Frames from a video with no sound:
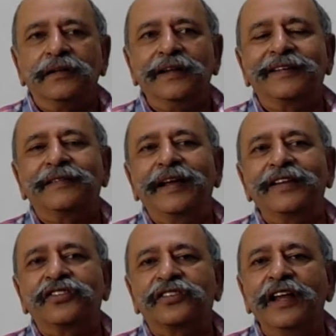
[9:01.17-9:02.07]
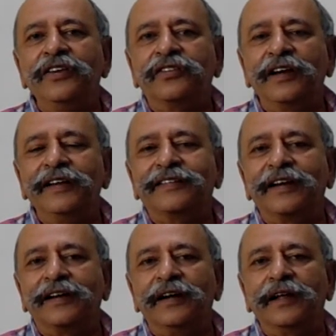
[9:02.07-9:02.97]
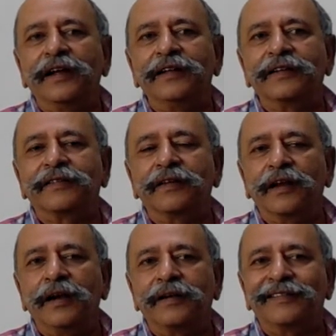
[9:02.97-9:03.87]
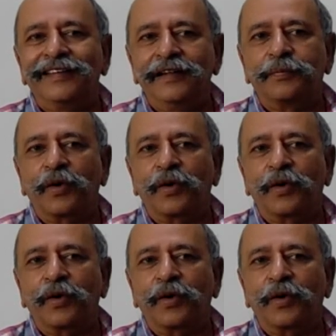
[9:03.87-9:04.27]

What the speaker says: this essentially settled in Sindh